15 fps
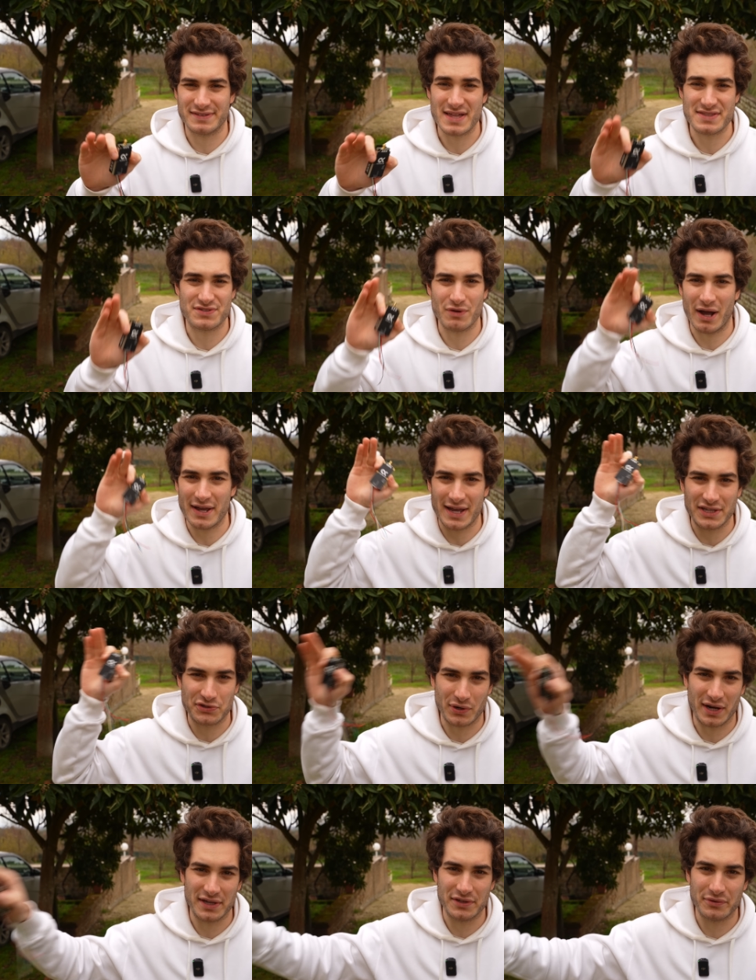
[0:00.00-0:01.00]
that's why I
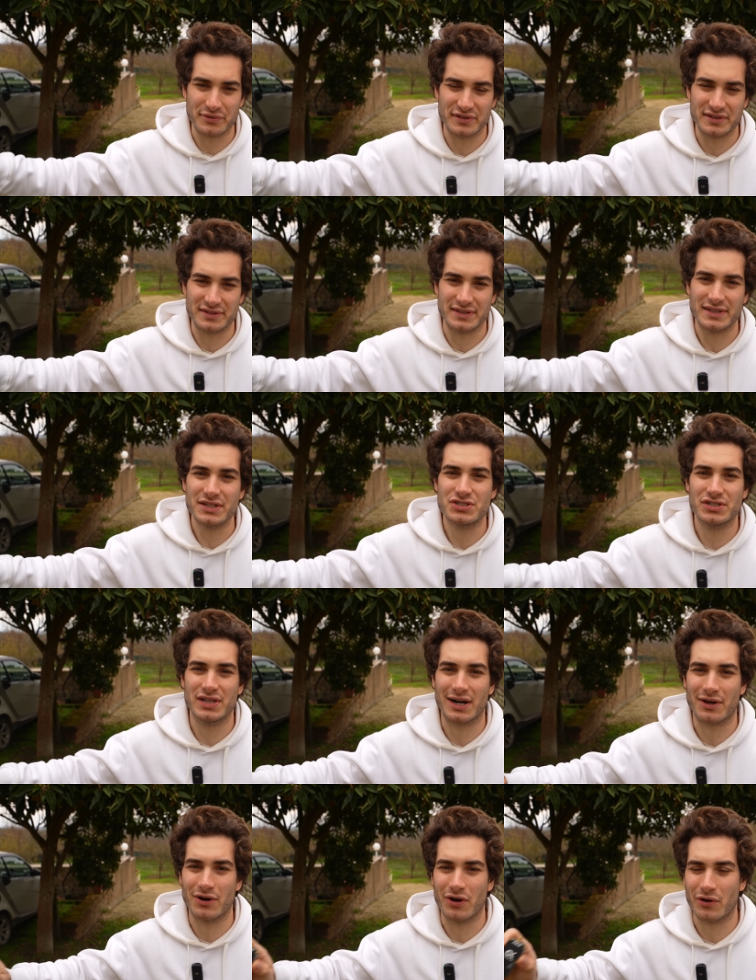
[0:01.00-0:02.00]
try using the
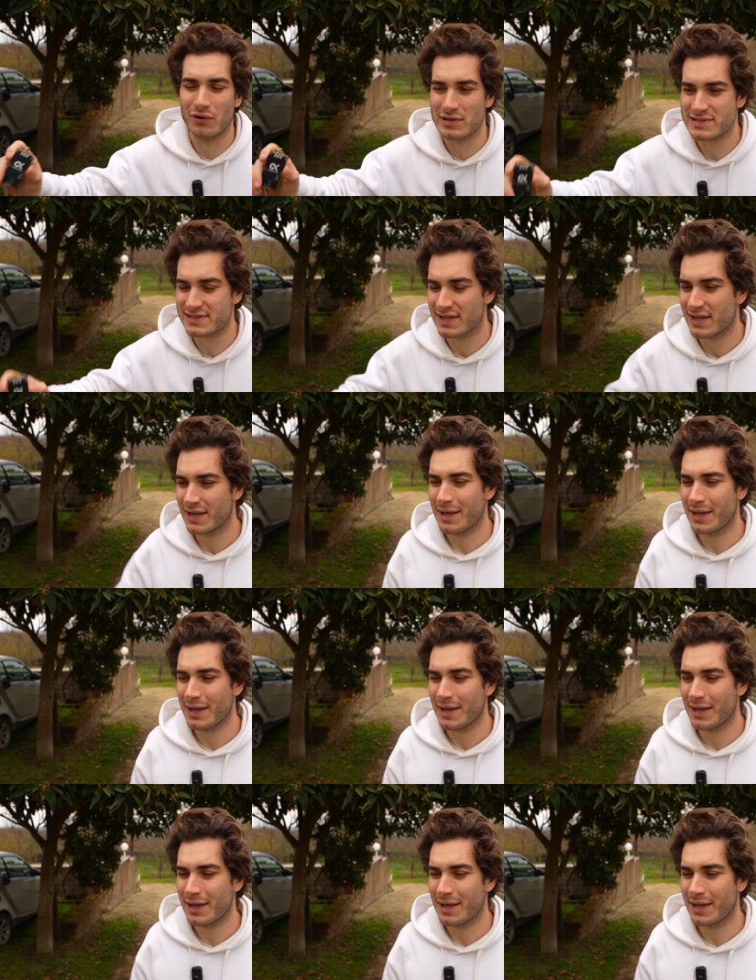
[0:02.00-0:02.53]
digital goggles,